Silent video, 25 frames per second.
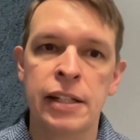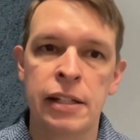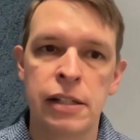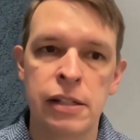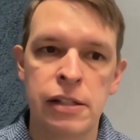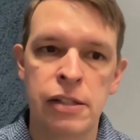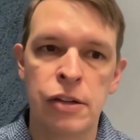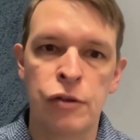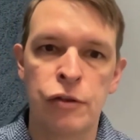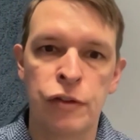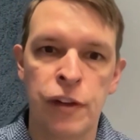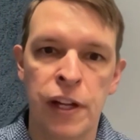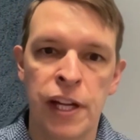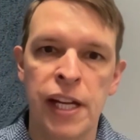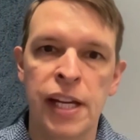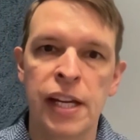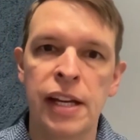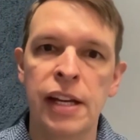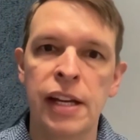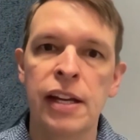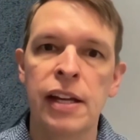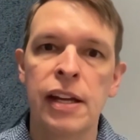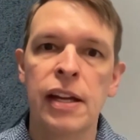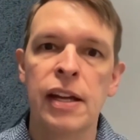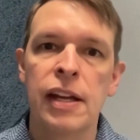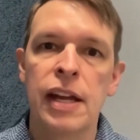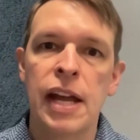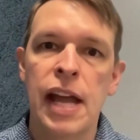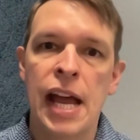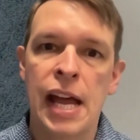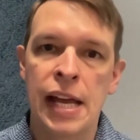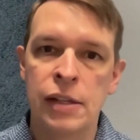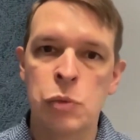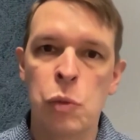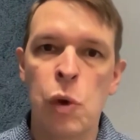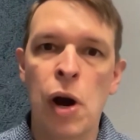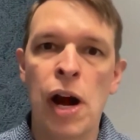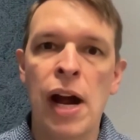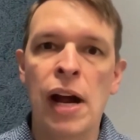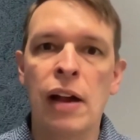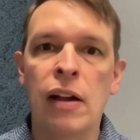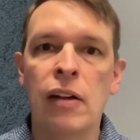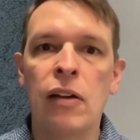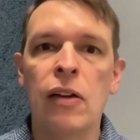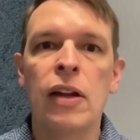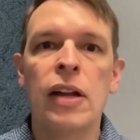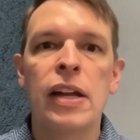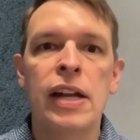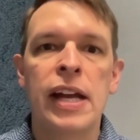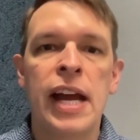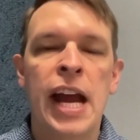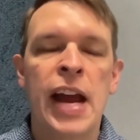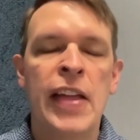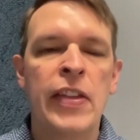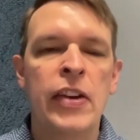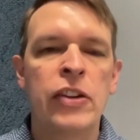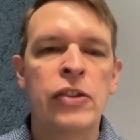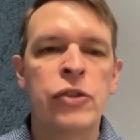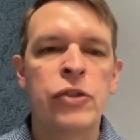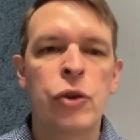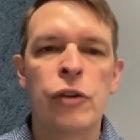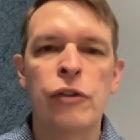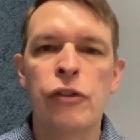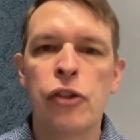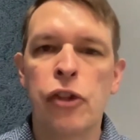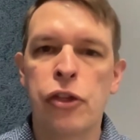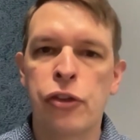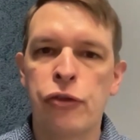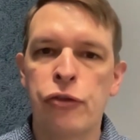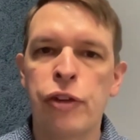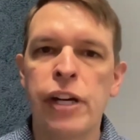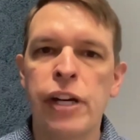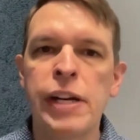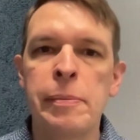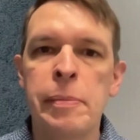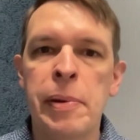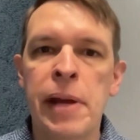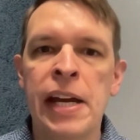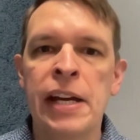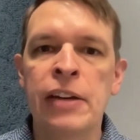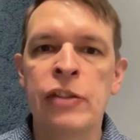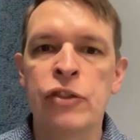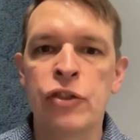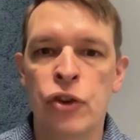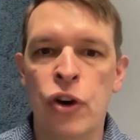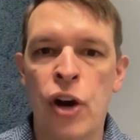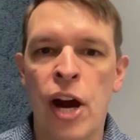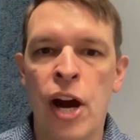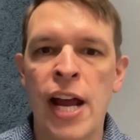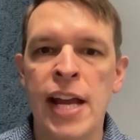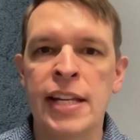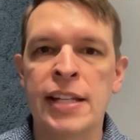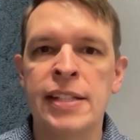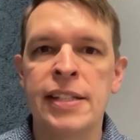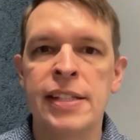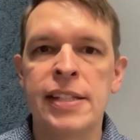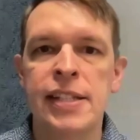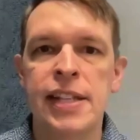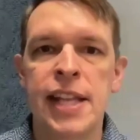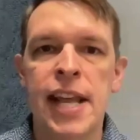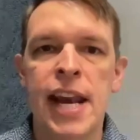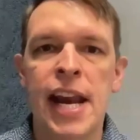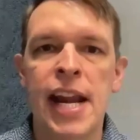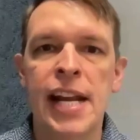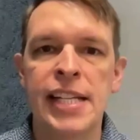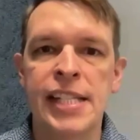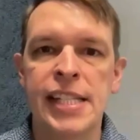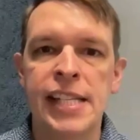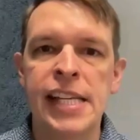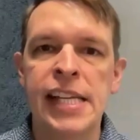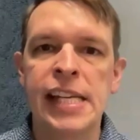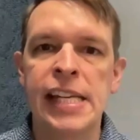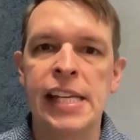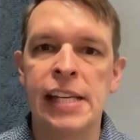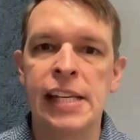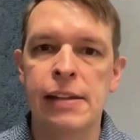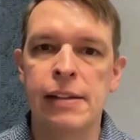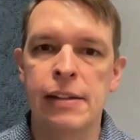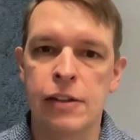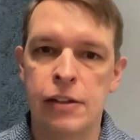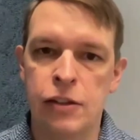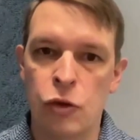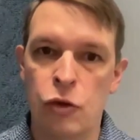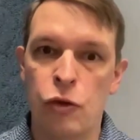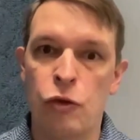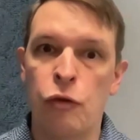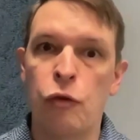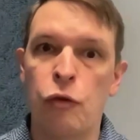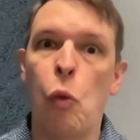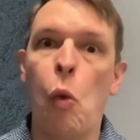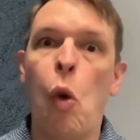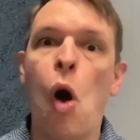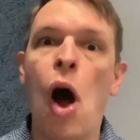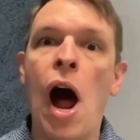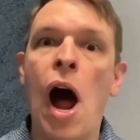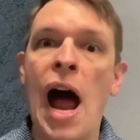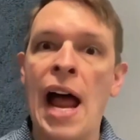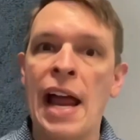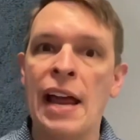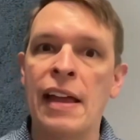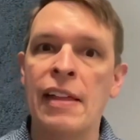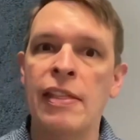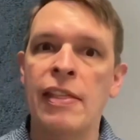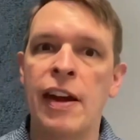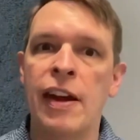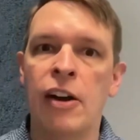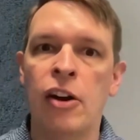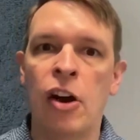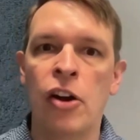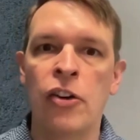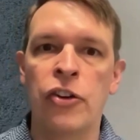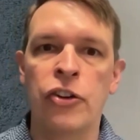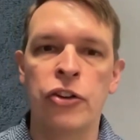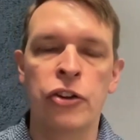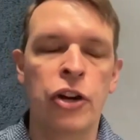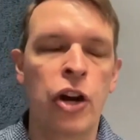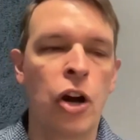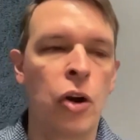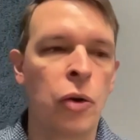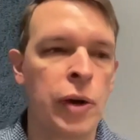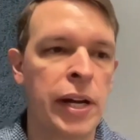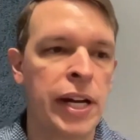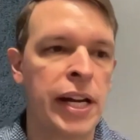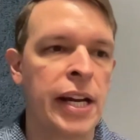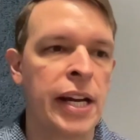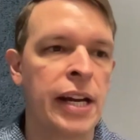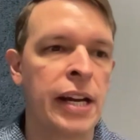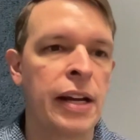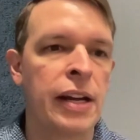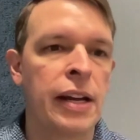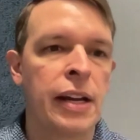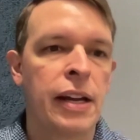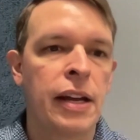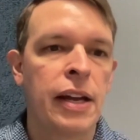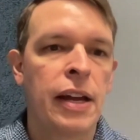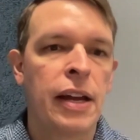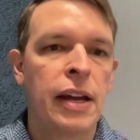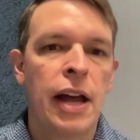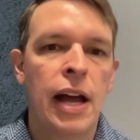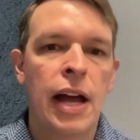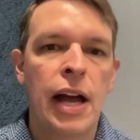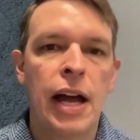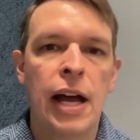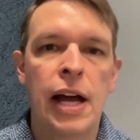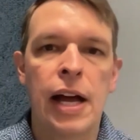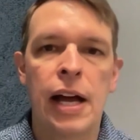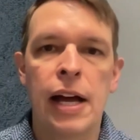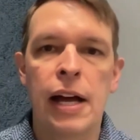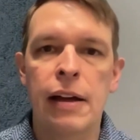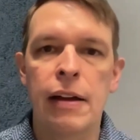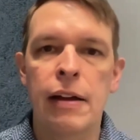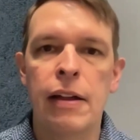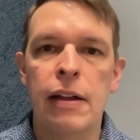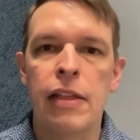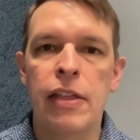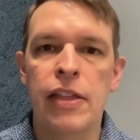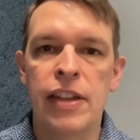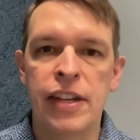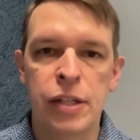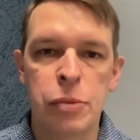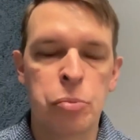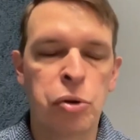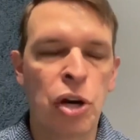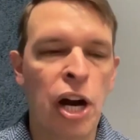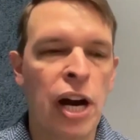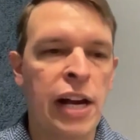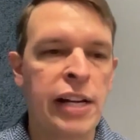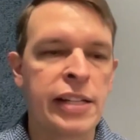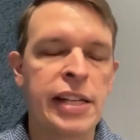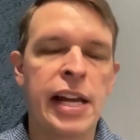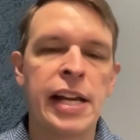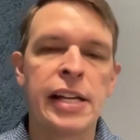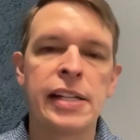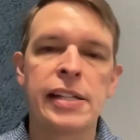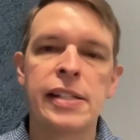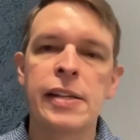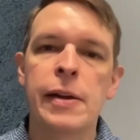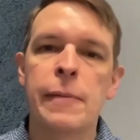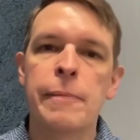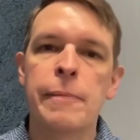Snowflake as well. And there's sort of three big trends that I see sort of why they're undergoing this process.